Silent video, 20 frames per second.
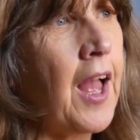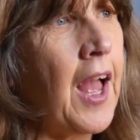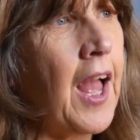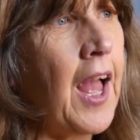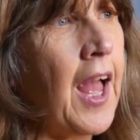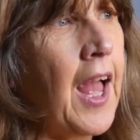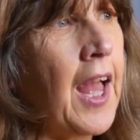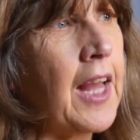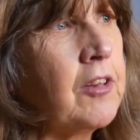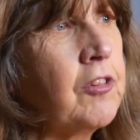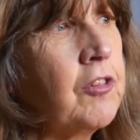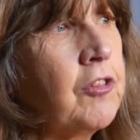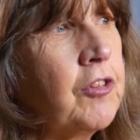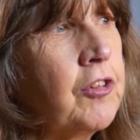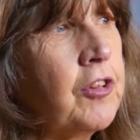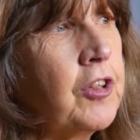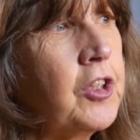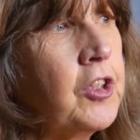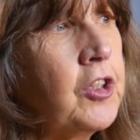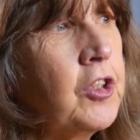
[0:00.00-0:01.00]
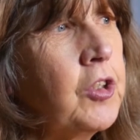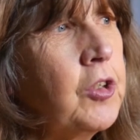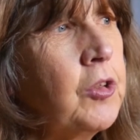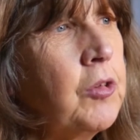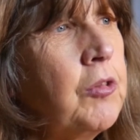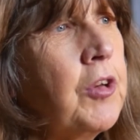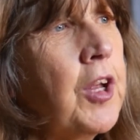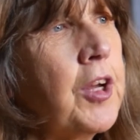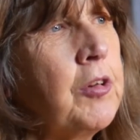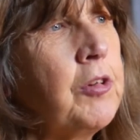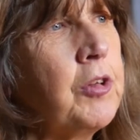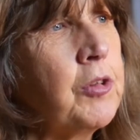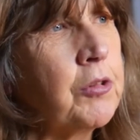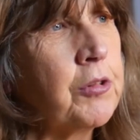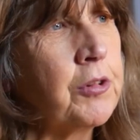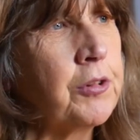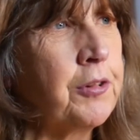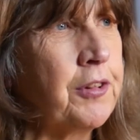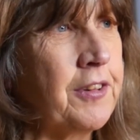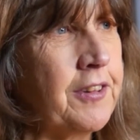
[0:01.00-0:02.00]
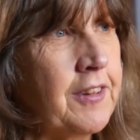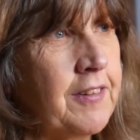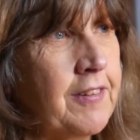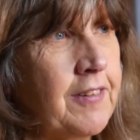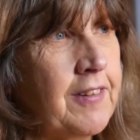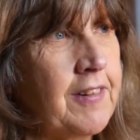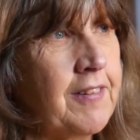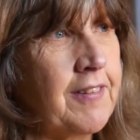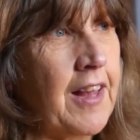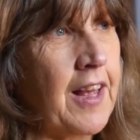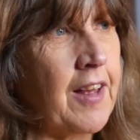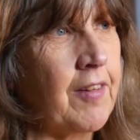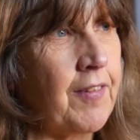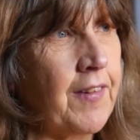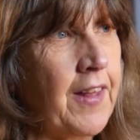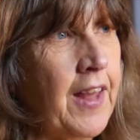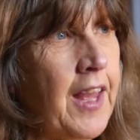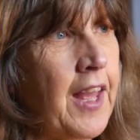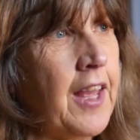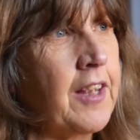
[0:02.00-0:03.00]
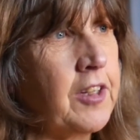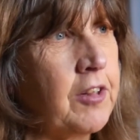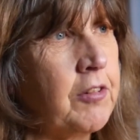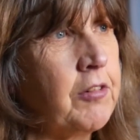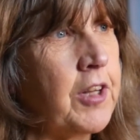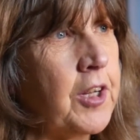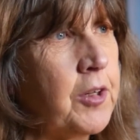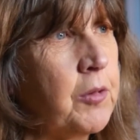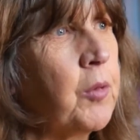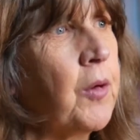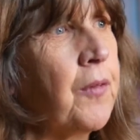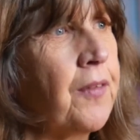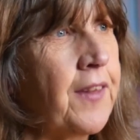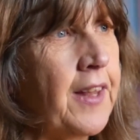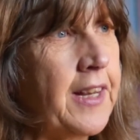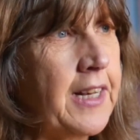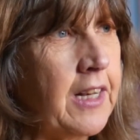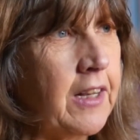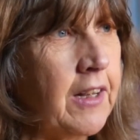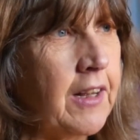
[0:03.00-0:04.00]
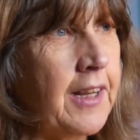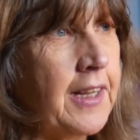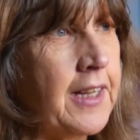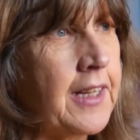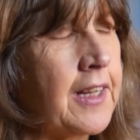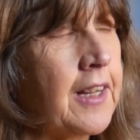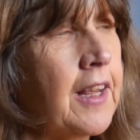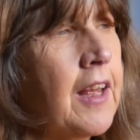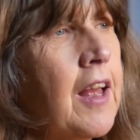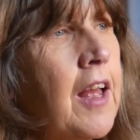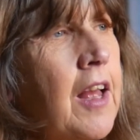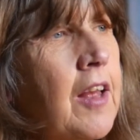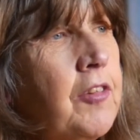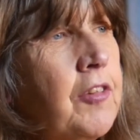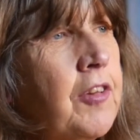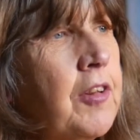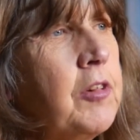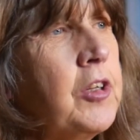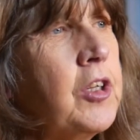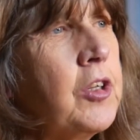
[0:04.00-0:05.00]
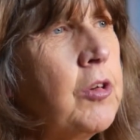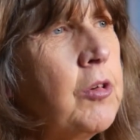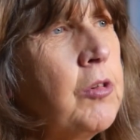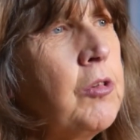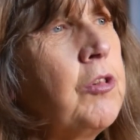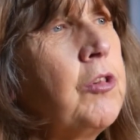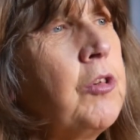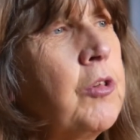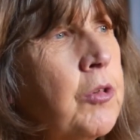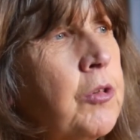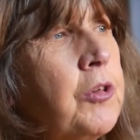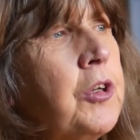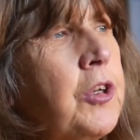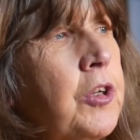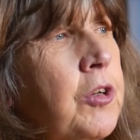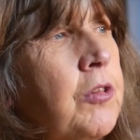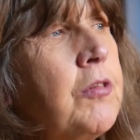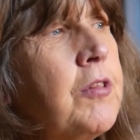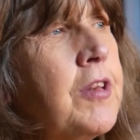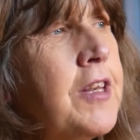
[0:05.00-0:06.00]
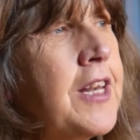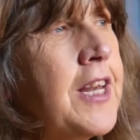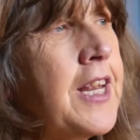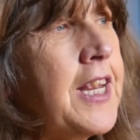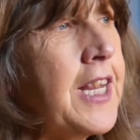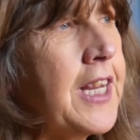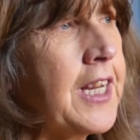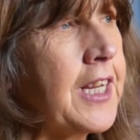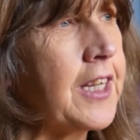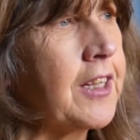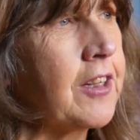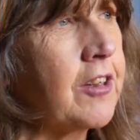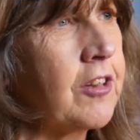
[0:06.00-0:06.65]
and you know your audience is out there, you know what they like, so use your unique